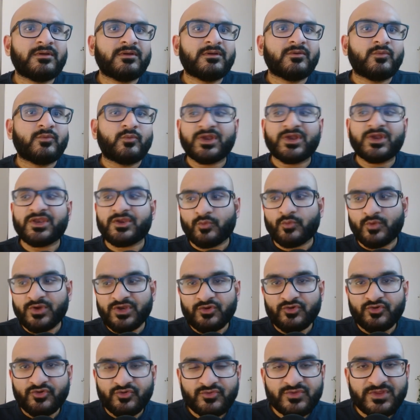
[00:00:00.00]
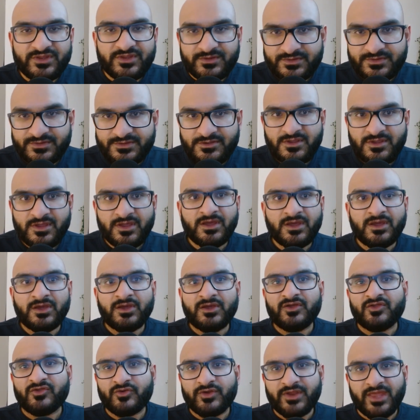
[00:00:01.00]
When you do this,
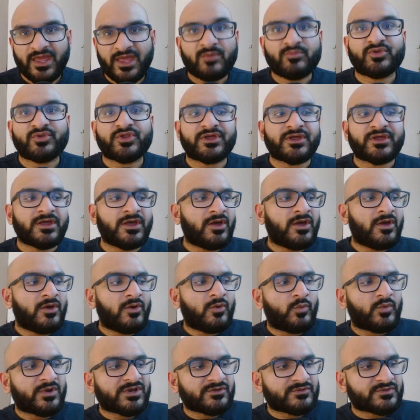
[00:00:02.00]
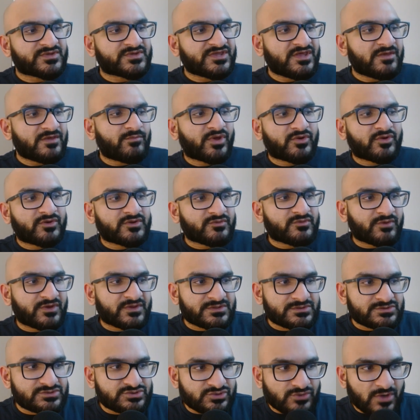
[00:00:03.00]
you're gambling. When you see Bitcoin's price
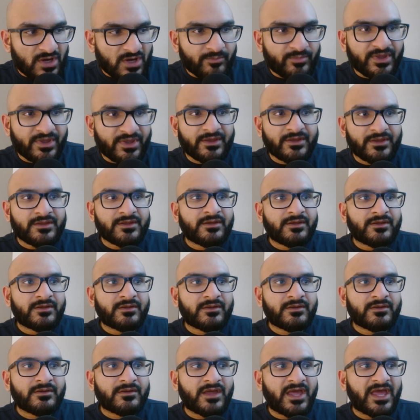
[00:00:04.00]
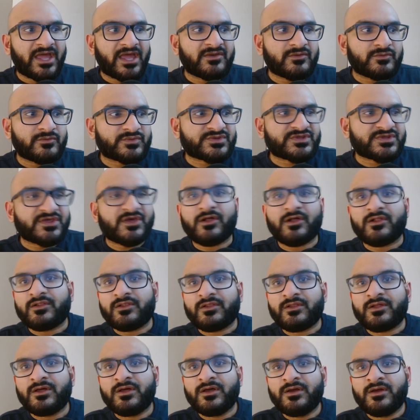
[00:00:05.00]
dropping and you sell
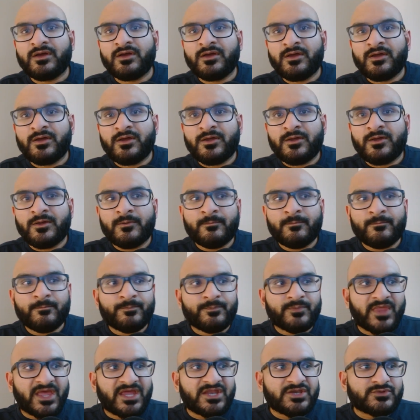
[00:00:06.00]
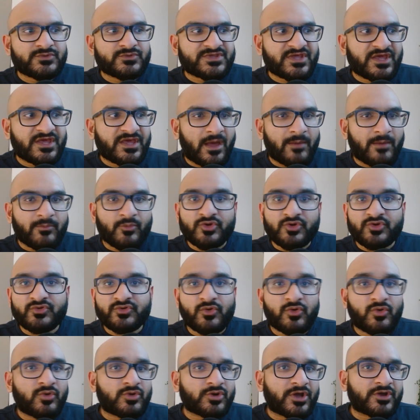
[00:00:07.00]
and you say, I'm going to
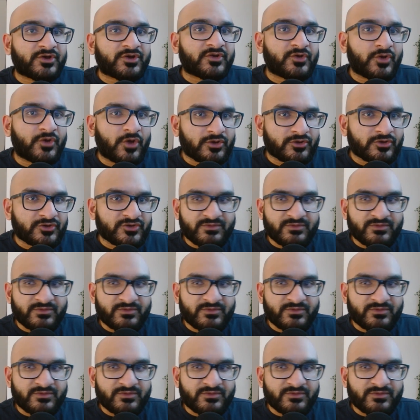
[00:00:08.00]
hold on to dollars